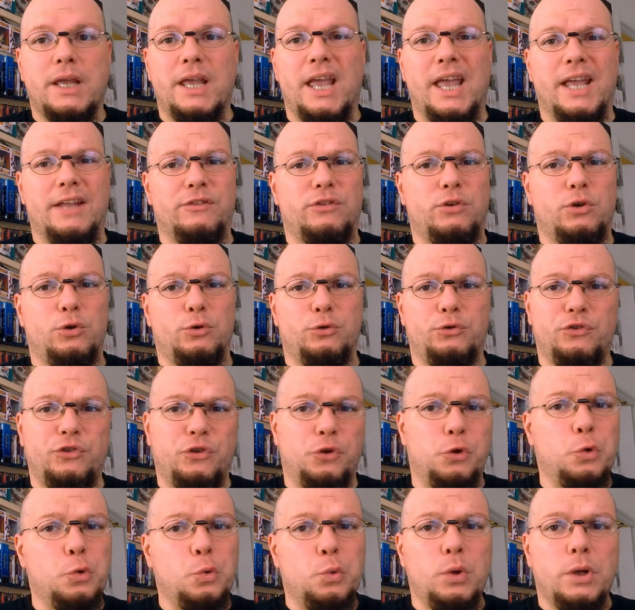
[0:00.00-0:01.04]
and turn
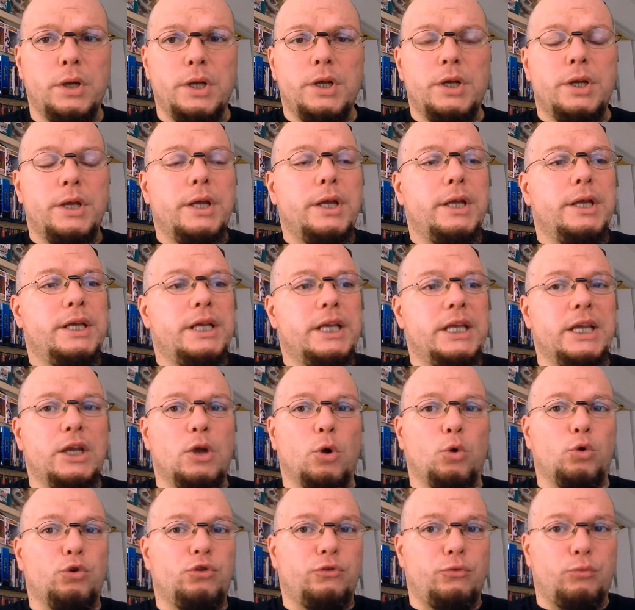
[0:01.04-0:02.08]
2, he
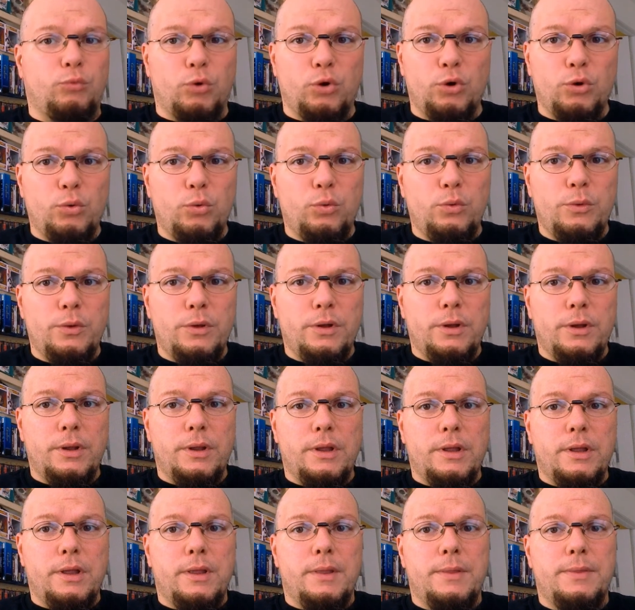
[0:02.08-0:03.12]
goes through,
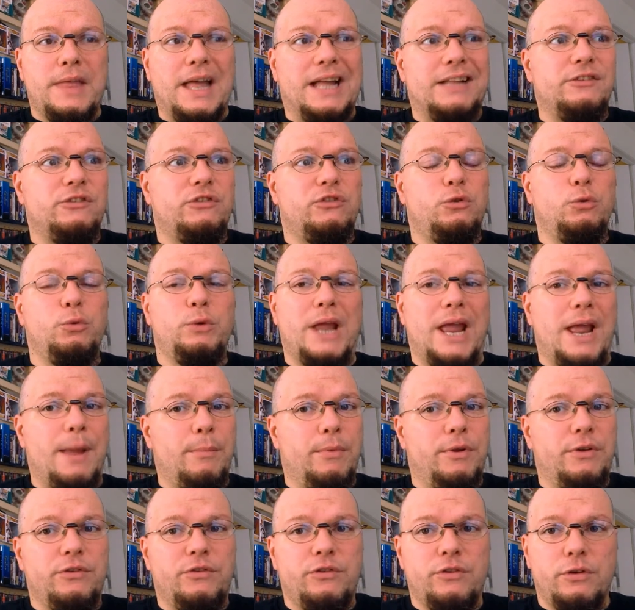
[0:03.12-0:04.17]
that's 2
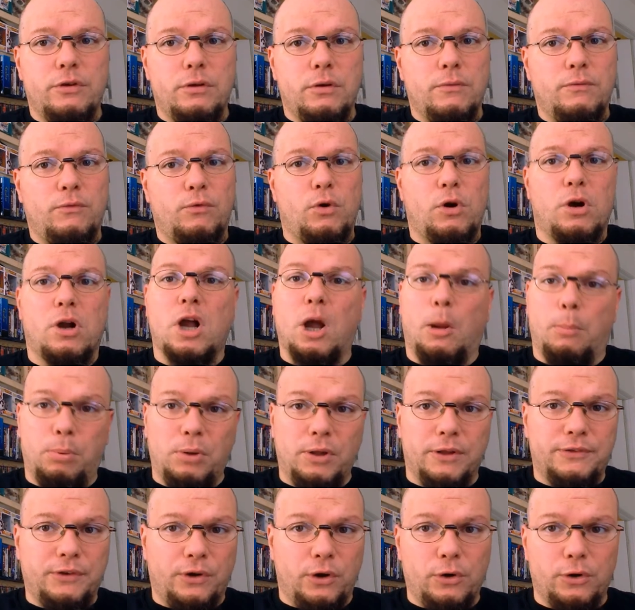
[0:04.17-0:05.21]
damage for a
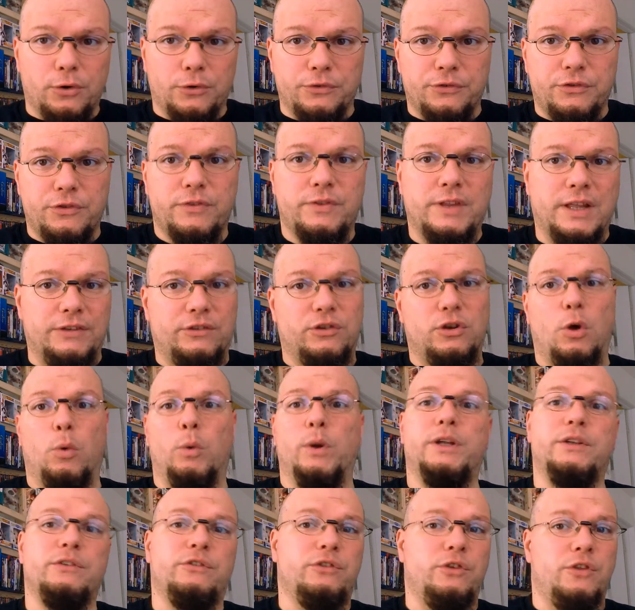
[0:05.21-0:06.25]
couple of turns. That's
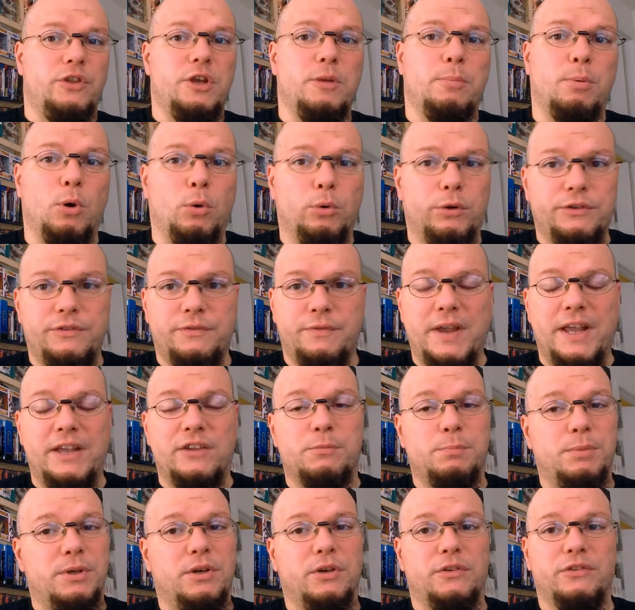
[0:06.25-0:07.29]
going to the opponent's
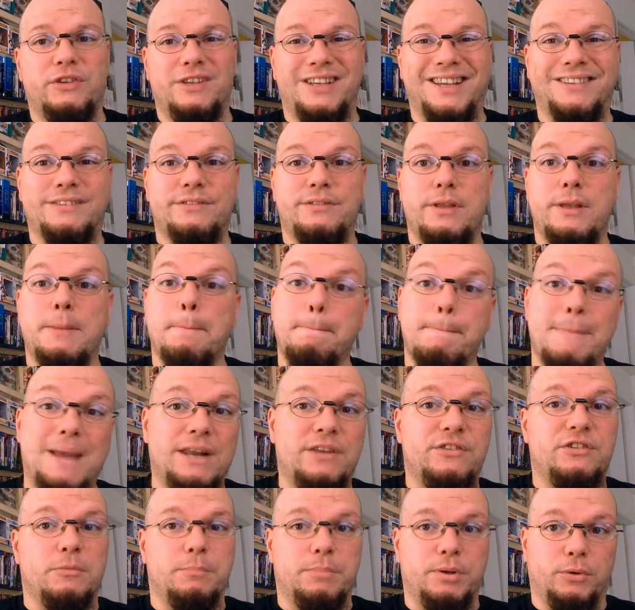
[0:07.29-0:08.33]
face because he has the
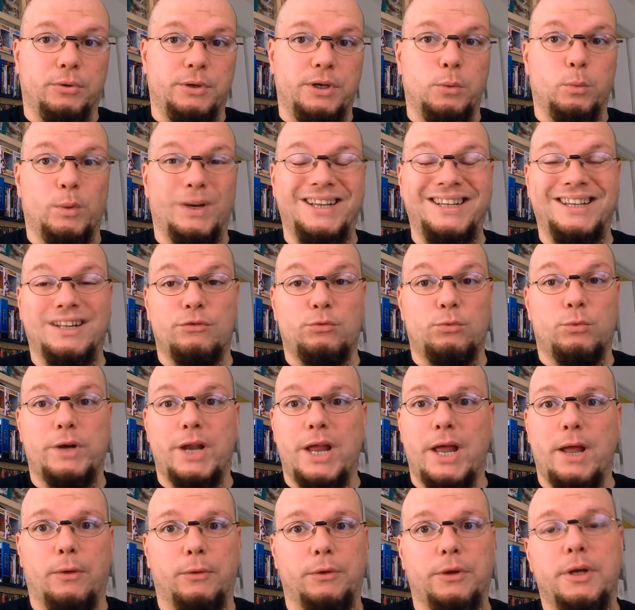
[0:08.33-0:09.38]
menace ability when he gets
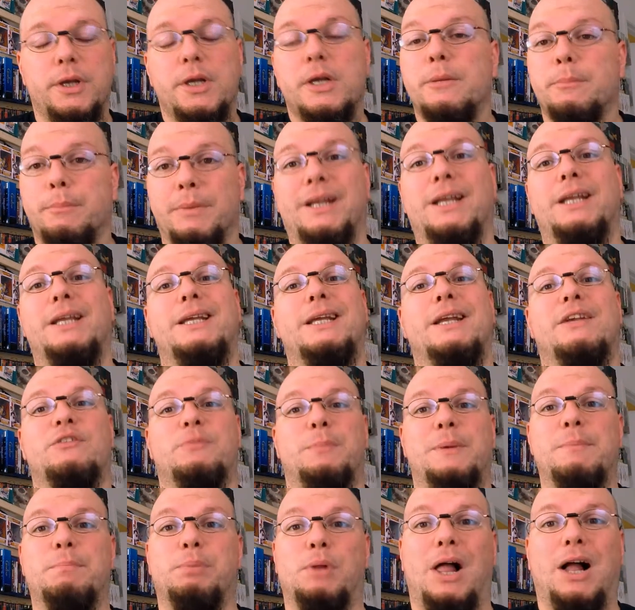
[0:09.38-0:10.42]
renowned, meaning he has
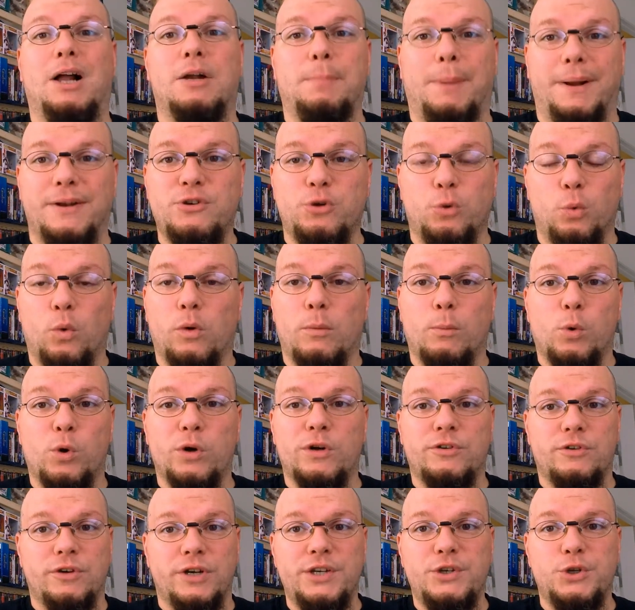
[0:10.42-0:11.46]
to be blocked by 2 or
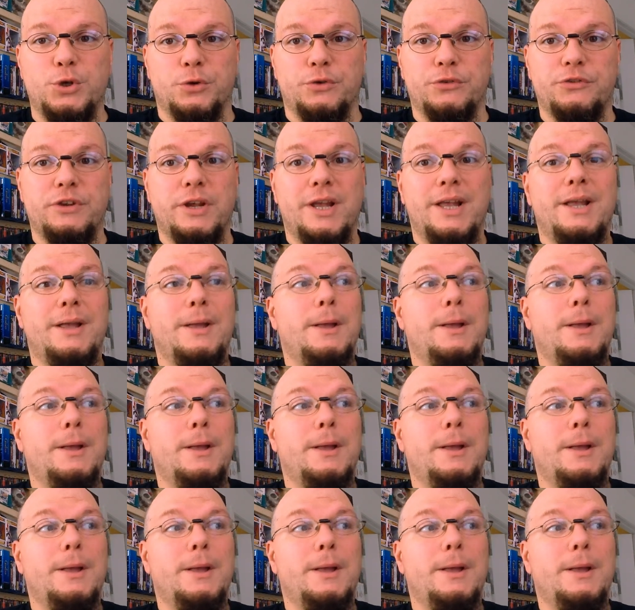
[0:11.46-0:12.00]
more creatures.